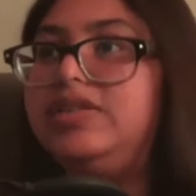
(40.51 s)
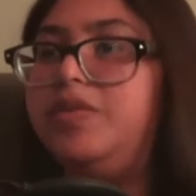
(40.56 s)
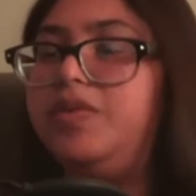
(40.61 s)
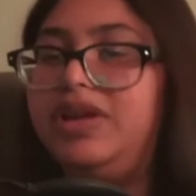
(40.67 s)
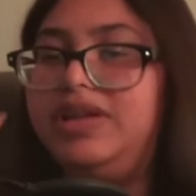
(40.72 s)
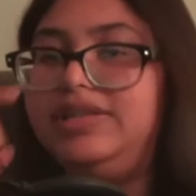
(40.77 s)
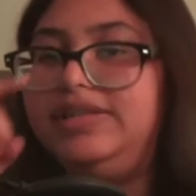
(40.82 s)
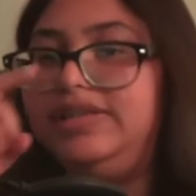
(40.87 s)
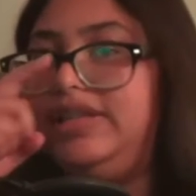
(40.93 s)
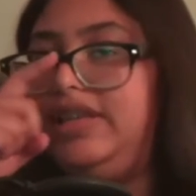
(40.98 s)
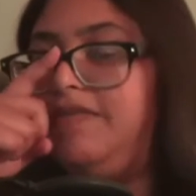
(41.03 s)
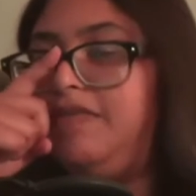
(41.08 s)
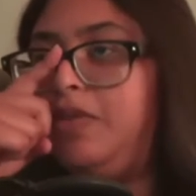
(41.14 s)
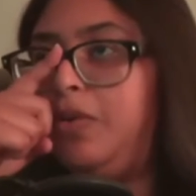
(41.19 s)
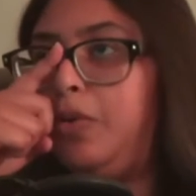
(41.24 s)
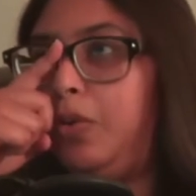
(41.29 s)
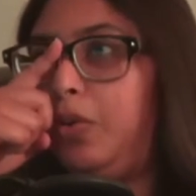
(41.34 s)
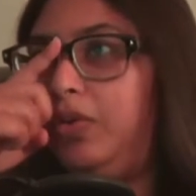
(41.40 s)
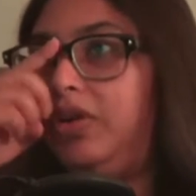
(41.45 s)
We're gonna see even
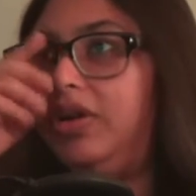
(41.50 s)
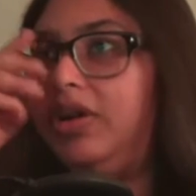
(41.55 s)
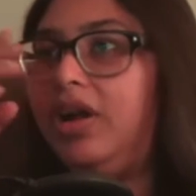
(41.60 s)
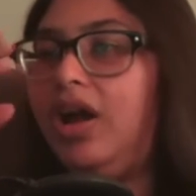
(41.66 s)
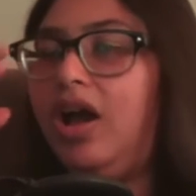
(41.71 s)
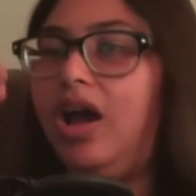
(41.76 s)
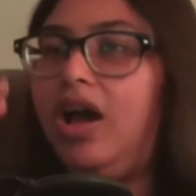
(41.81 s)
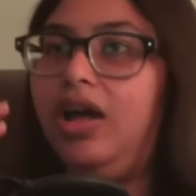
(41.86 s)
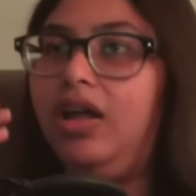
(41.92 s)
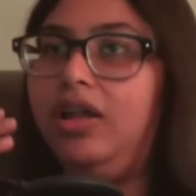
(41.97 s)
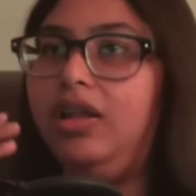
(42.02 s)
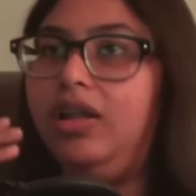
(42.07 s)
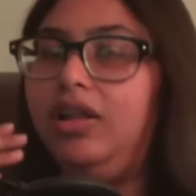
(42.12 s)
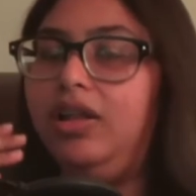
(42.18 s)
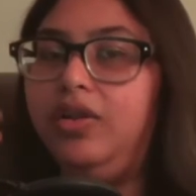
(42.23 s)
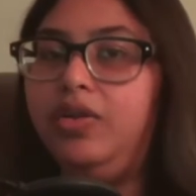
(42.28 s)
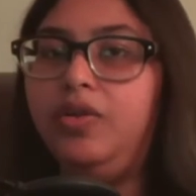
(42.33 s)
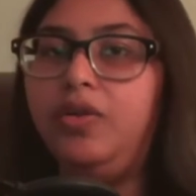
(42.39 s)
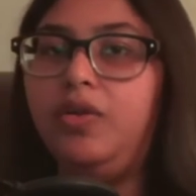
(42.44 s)
older uh,
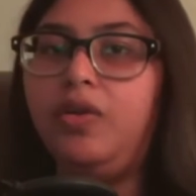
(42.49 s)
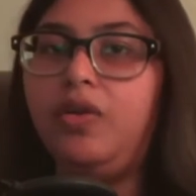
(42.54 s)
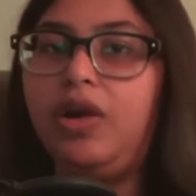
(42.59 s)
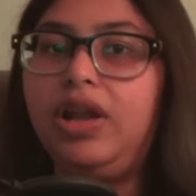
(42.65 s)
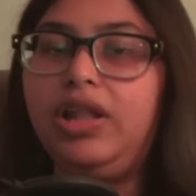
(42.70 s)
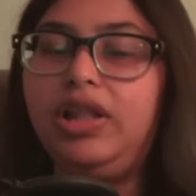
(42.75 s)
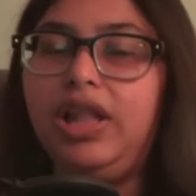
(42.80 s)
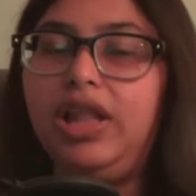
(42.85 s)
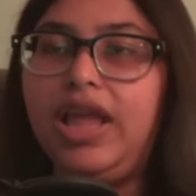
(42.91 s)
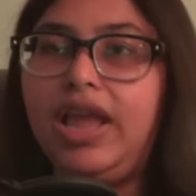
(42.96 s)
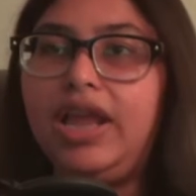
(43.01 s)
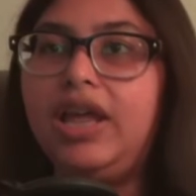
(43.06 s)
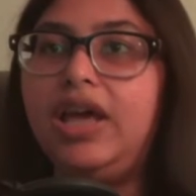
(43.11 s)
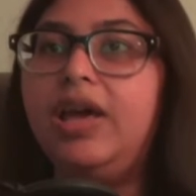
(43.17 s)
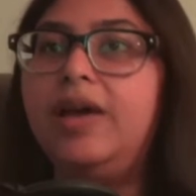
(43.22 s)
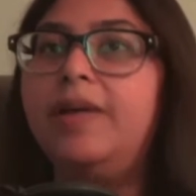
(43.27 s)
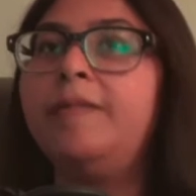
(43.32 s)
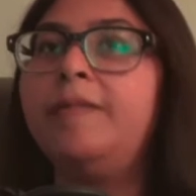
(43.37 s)
Laenor and Laena.